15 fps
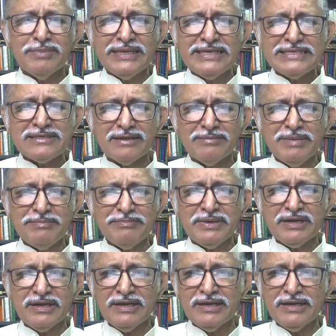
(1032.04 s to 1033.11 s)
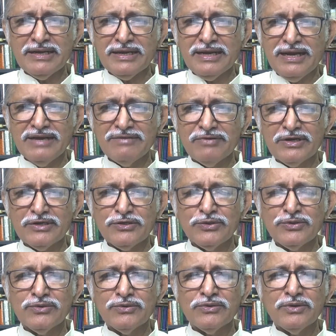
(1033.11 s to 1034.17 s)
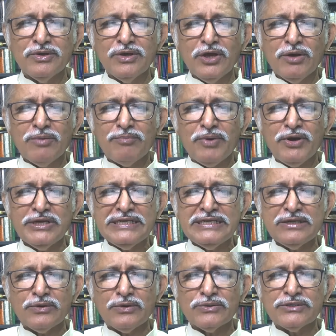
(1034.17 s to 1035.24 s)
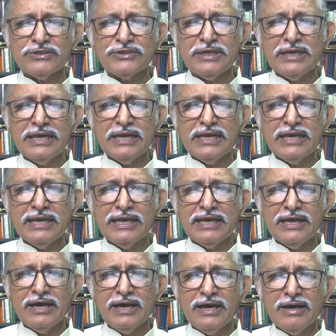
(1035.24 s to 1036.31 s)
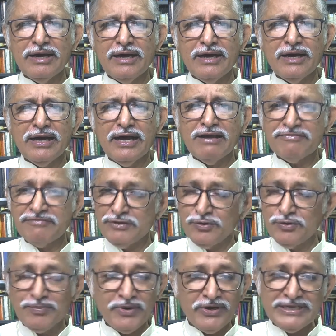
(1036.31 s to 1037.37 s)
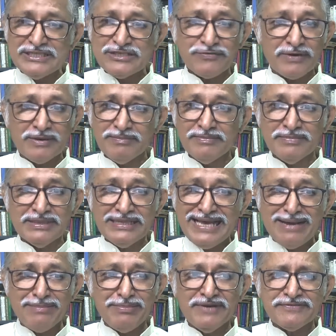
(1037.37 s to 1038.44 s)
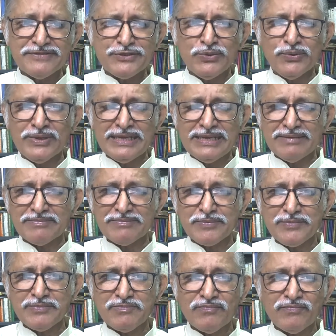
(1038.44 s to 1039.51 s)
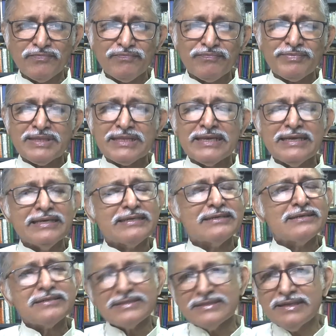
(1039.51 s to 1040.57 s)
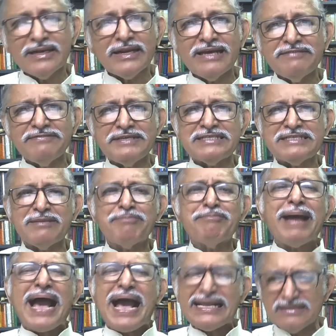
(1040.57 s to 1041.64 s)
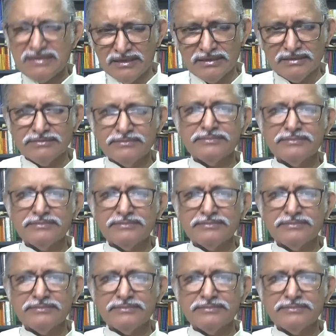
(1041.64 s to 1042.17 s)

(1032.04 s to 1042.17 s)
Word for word: Please remember, uh, I want to point out uh, a few points from the above story. Christian life is a battle.